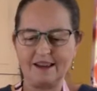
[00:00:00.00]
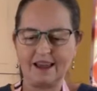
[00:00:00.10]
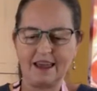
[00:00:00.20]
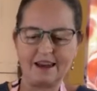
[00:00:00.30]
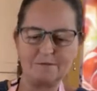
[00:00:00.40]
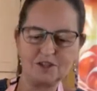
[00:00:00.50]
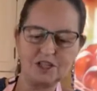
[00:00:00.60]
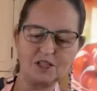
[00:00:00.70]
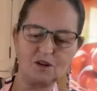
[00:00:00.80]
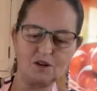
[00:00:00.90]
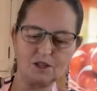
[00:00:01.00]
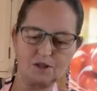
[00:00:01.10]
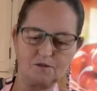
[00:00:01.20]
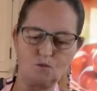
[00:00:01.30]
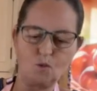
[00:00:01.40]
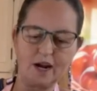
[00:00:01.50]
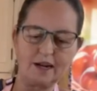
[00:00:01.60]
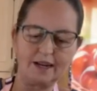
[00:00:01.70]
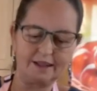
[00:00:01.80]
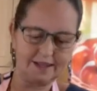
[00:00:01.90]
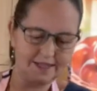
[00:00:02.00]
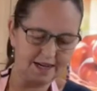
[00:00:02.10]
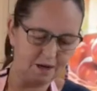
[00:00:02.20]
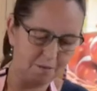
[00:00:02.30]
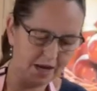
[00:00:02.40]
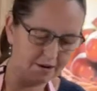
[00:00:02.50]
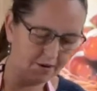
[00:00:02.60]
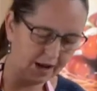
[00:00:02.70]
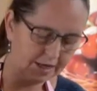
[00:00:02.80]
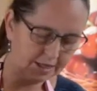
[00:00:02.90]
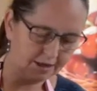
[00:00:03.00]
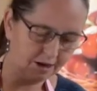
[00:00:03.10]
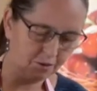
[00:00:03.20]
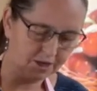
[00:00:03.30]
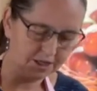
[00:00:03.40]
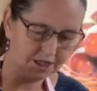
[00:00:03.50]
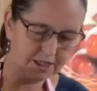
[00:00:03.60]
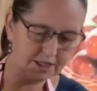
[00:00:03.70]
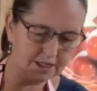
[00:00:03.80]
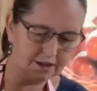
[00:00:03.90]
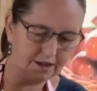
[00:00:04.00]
and I'm just sort of wiggling the tin a bit and I'm going to just